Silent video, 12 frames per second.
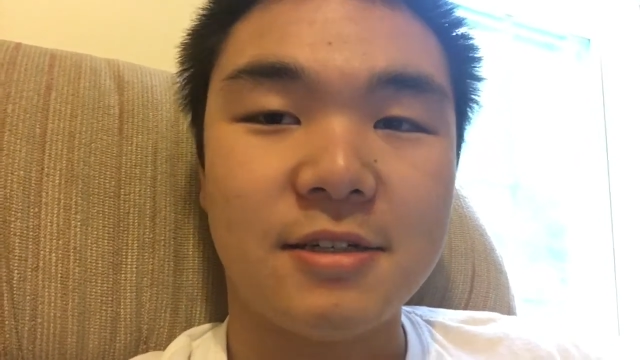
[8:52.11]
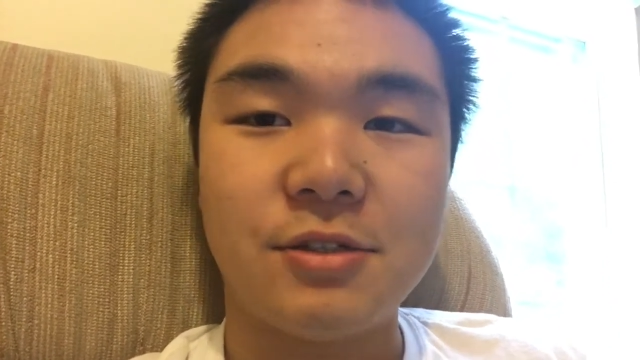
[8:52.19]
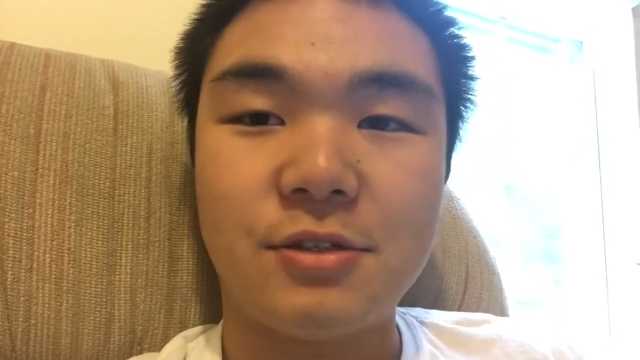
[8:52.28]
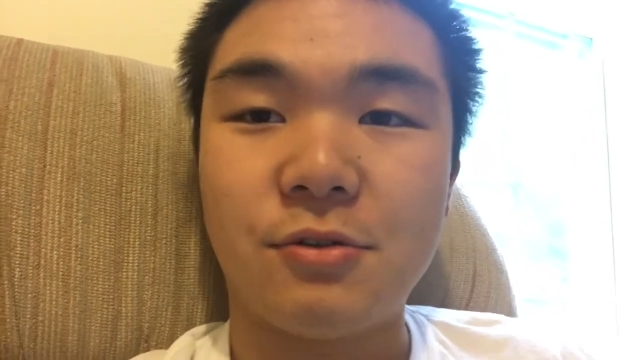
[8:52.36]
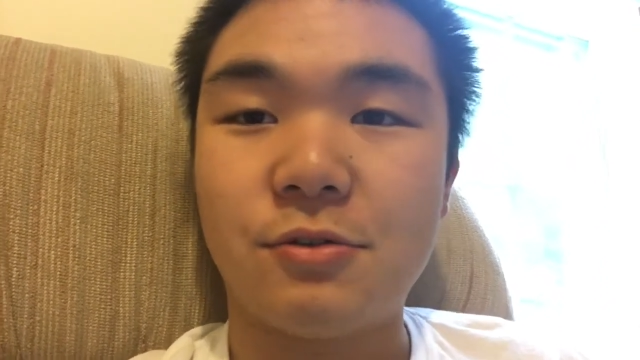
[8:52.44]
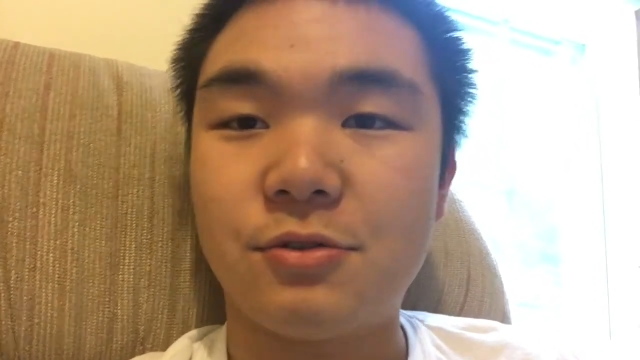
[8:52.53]

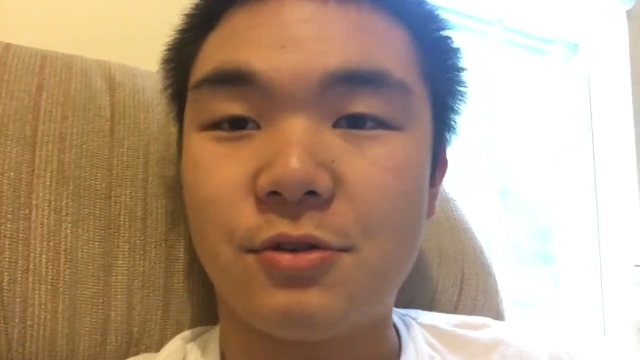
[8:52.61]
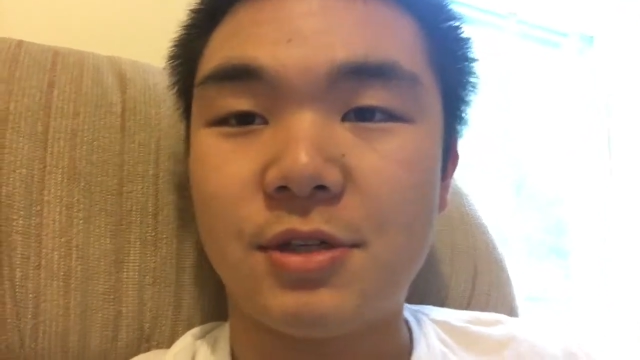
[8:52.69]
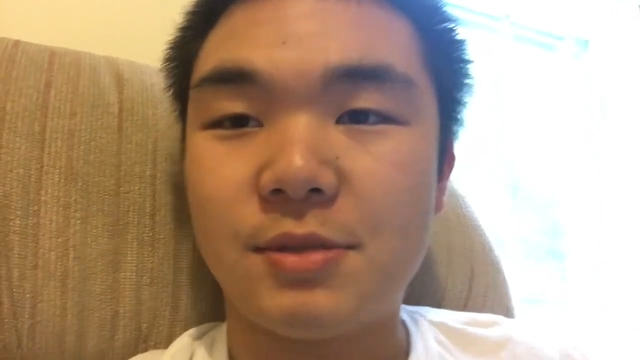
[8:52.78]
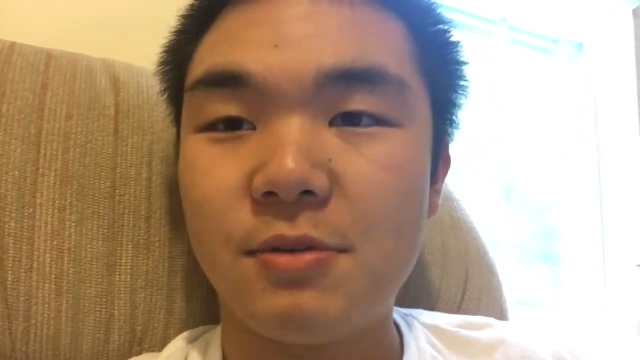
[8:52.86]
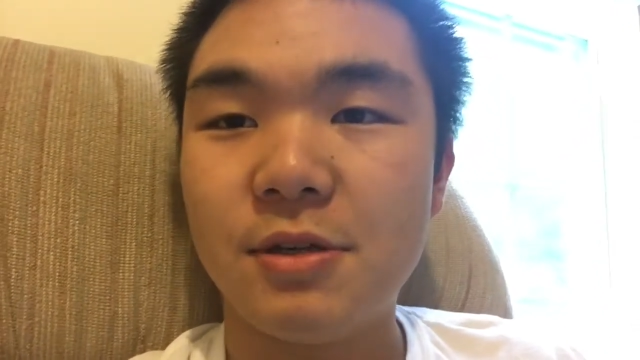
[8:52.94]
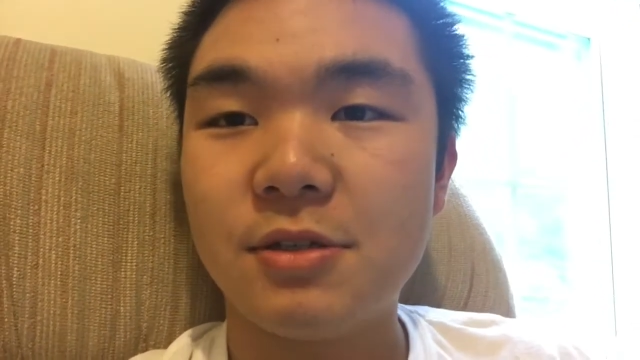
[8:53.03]
So enjoy
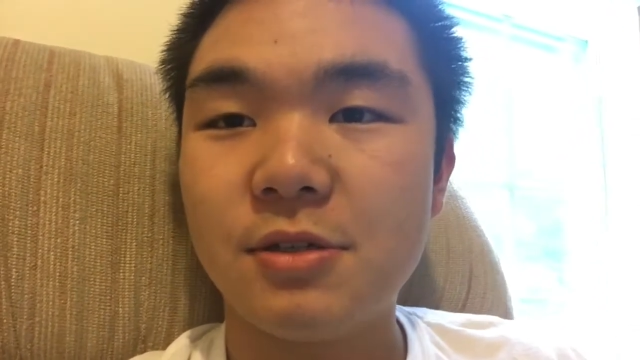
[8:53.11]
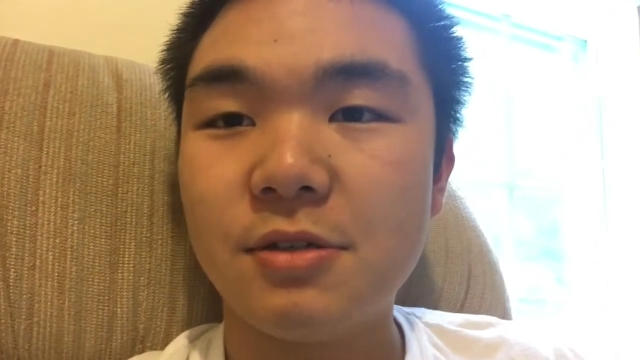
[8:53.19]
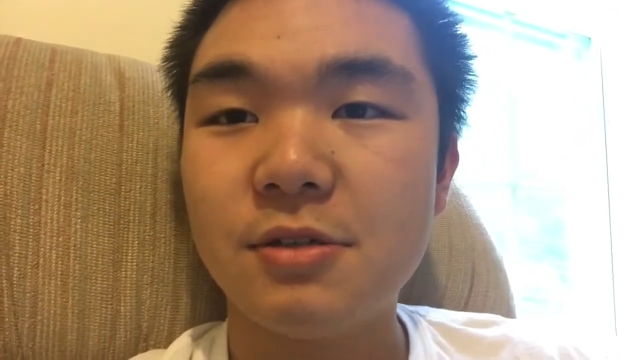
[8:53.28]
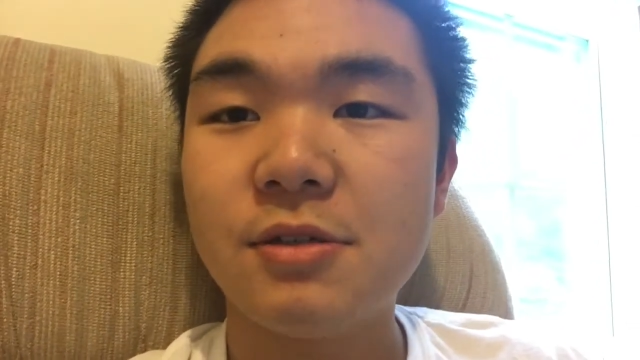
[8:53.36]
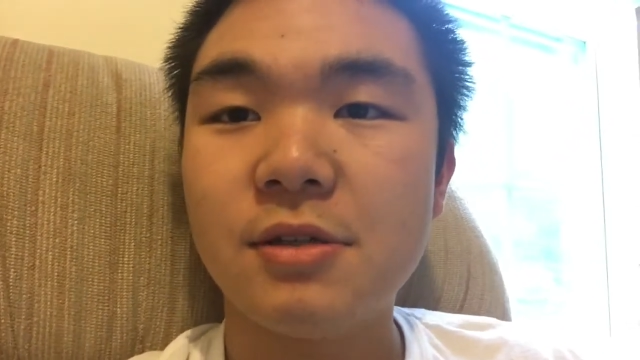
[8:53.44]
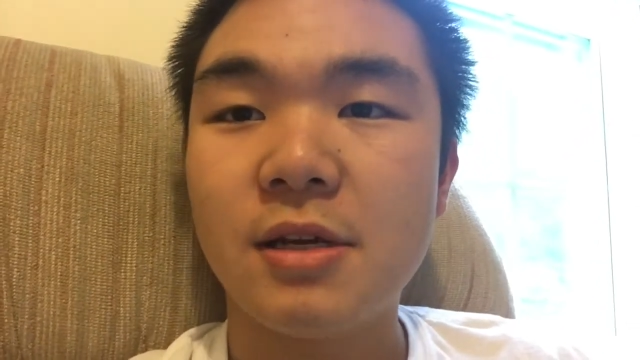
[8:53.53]
these
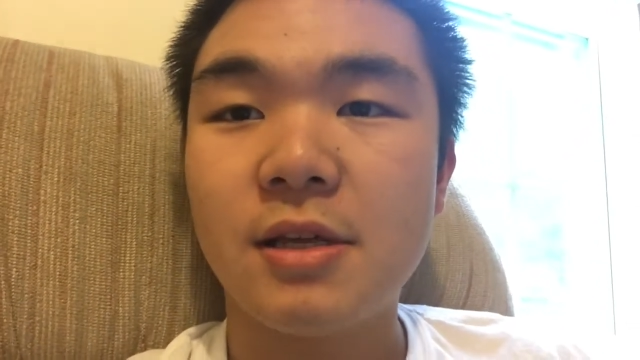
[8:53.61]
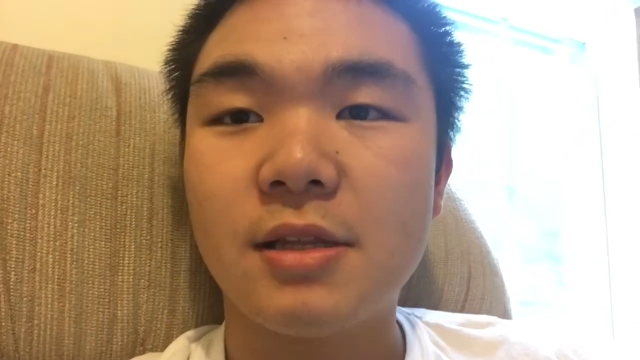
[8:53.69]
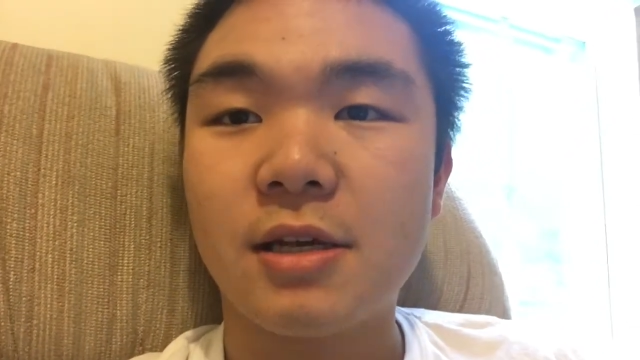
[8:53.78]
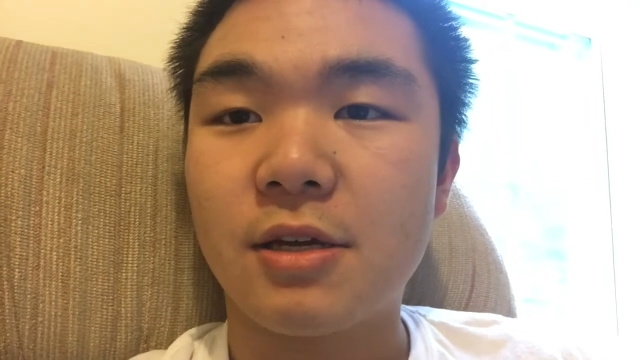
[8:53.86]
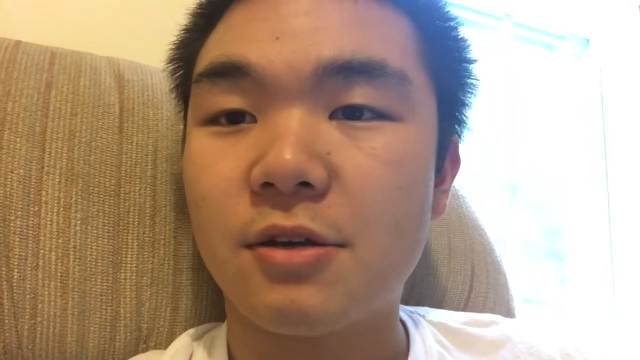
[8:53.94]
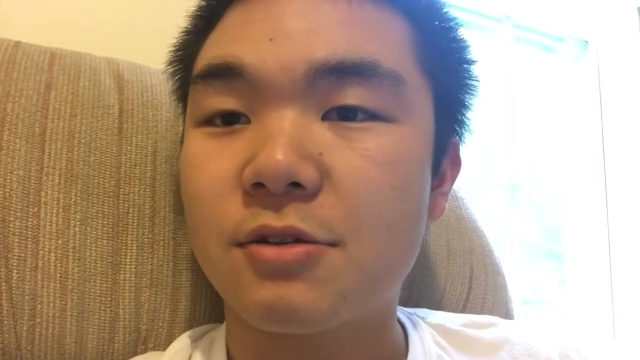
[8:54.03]
pictures.
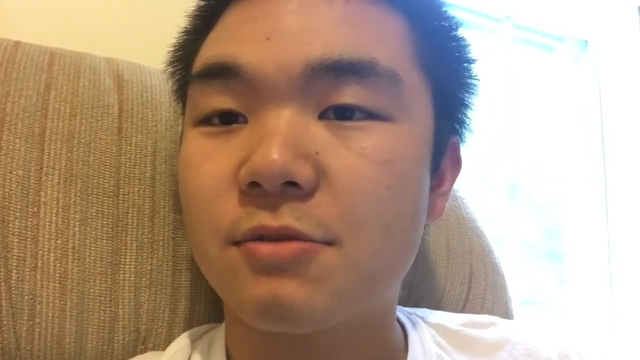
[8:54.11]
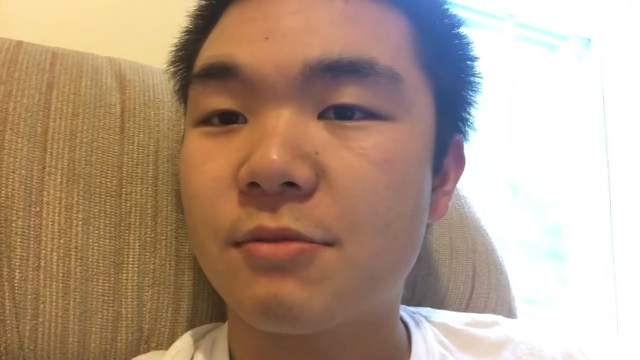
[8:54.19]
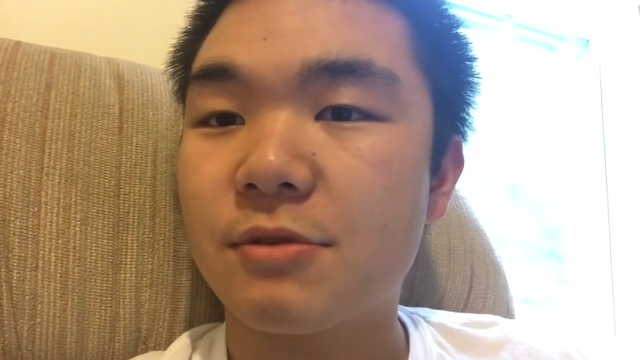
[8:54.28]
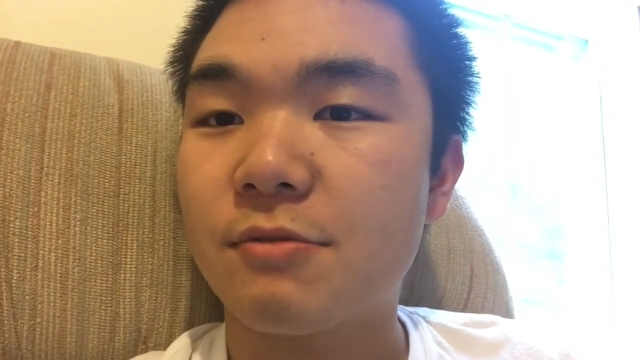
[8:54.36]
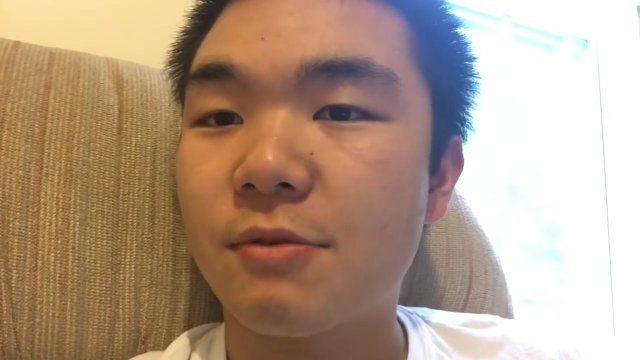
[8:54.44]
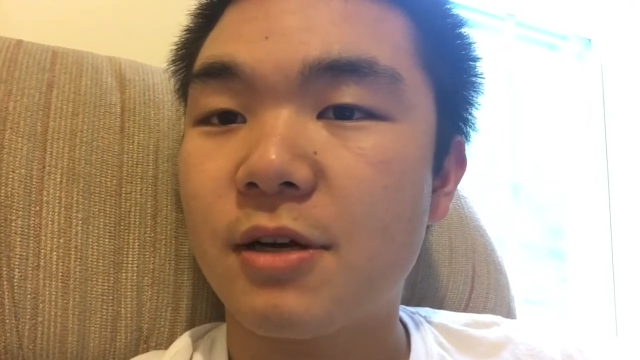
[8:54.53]
Thank you all so
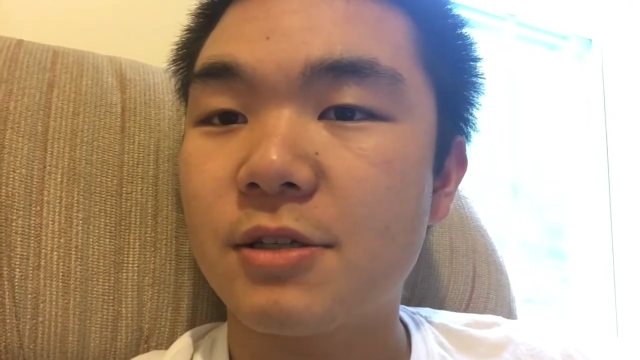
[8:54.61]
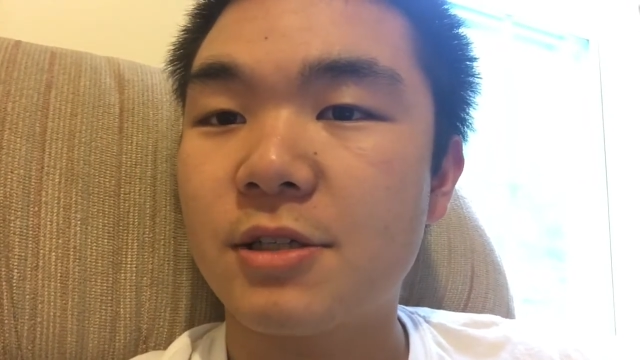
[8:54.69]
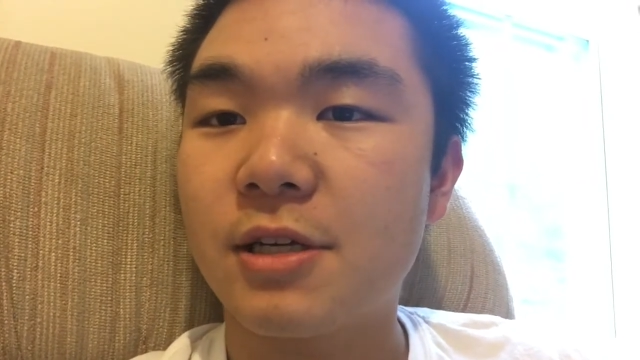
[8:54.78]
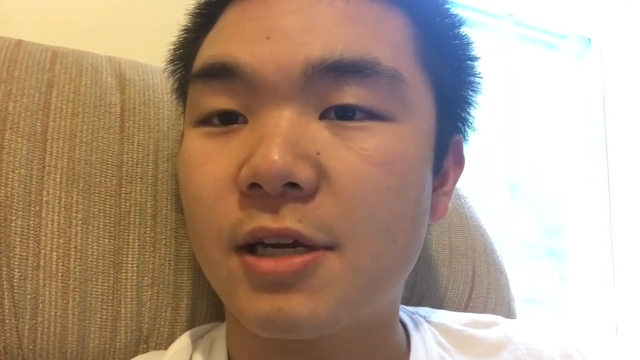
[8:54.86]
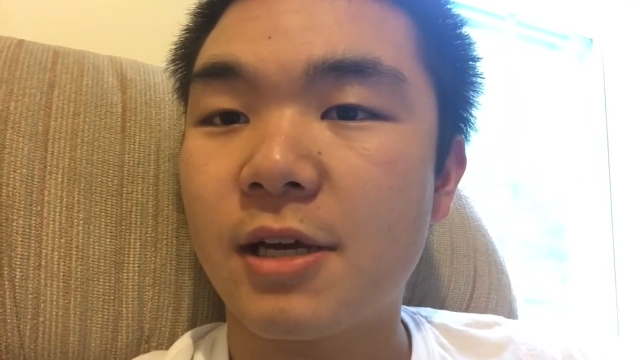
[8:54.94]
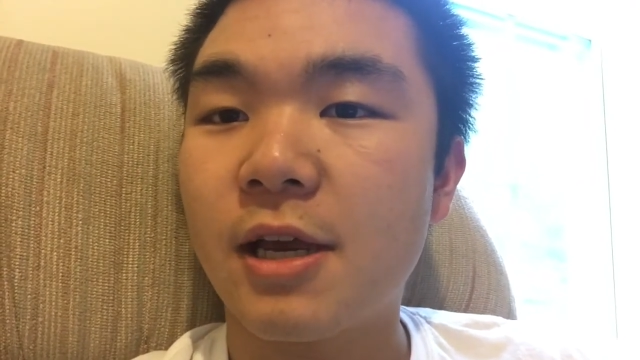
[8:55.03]
much for
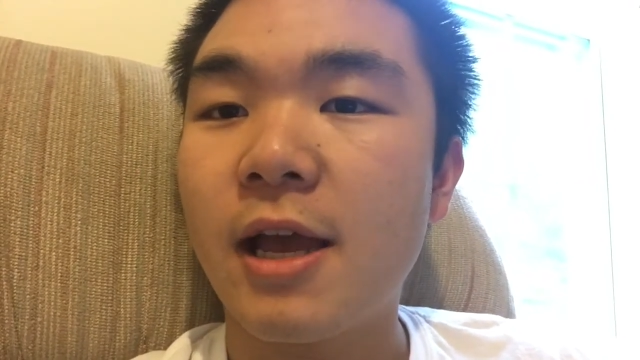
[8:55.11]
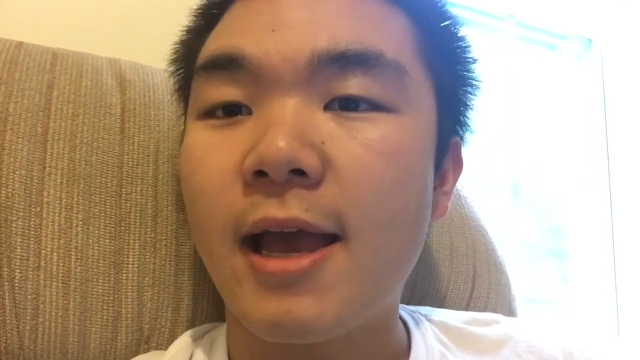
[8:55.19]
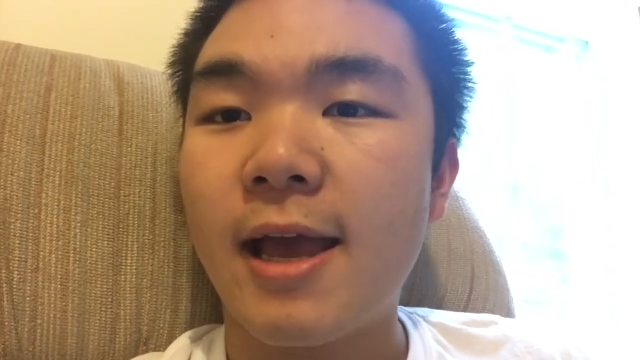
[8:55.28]
watching,